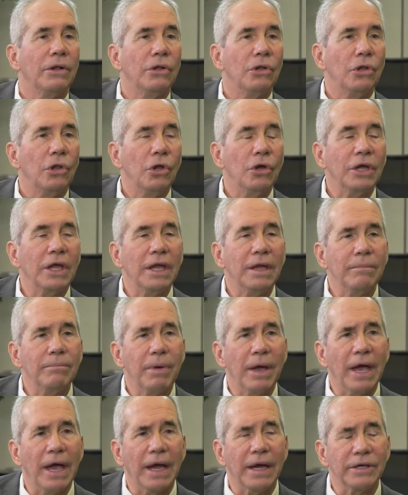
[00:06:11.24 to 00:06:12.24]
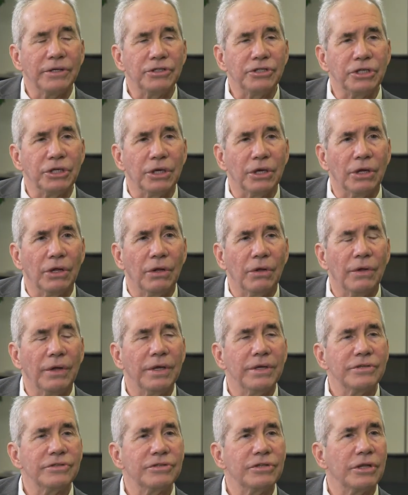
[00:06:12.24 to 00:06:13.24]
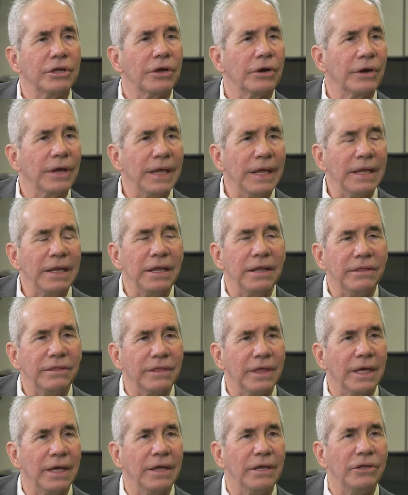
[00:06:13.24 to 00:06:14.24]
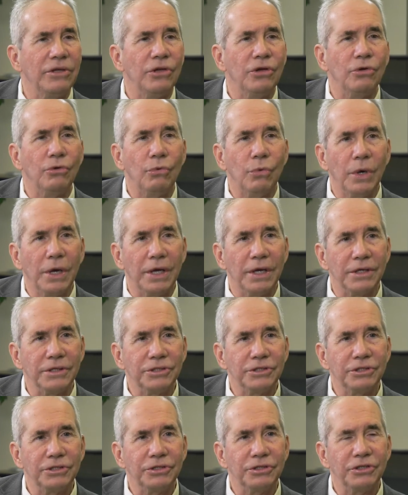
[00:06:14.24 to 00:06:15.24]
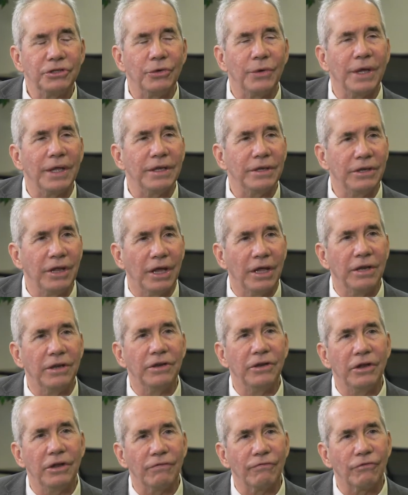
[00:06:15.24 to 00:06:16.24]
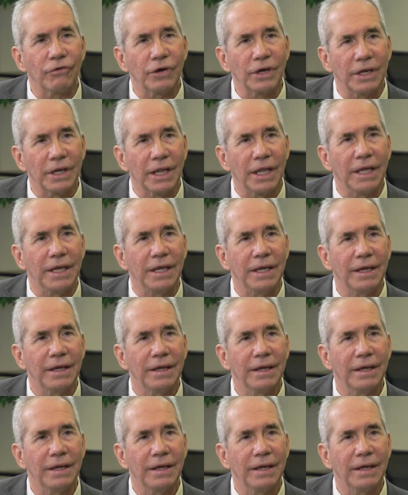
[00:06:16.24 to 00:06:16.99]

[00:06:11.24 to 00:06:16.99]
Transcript: Looking back, Jill, is there anything you wish you had done differently?